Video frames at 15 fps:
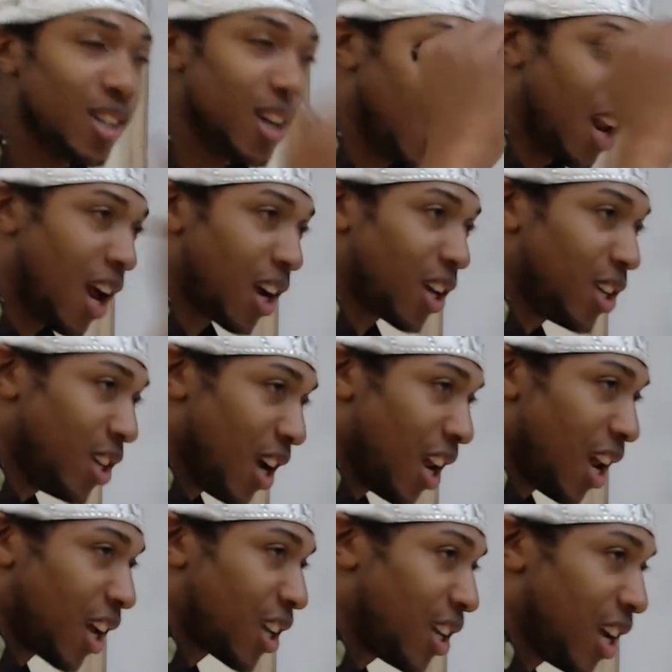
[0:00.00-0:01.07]
Yalla.
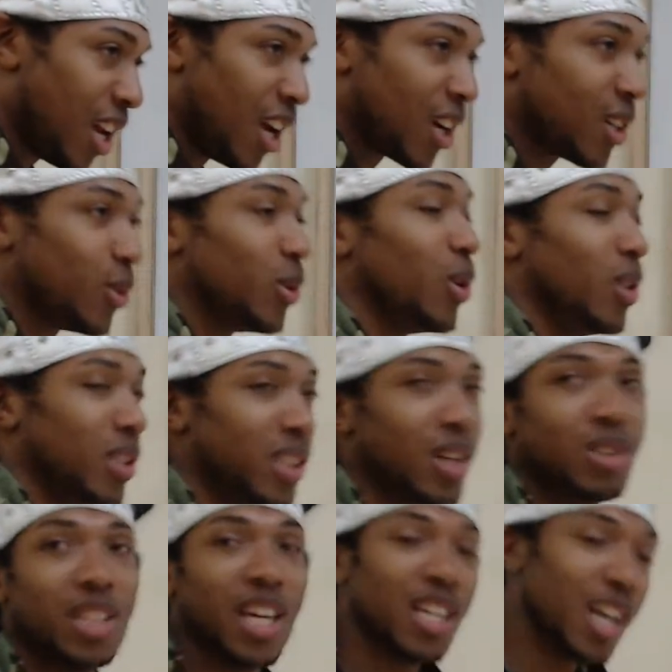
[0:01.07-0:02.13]

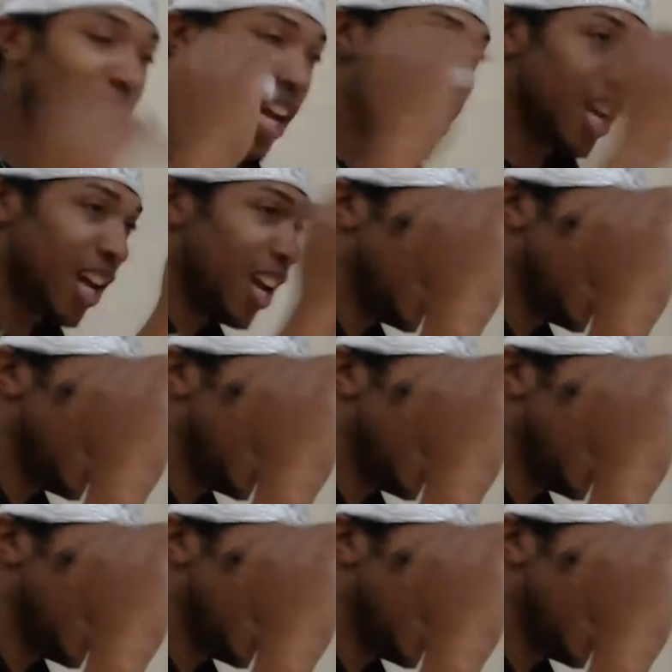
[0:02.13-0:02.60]
They'll say, yalla.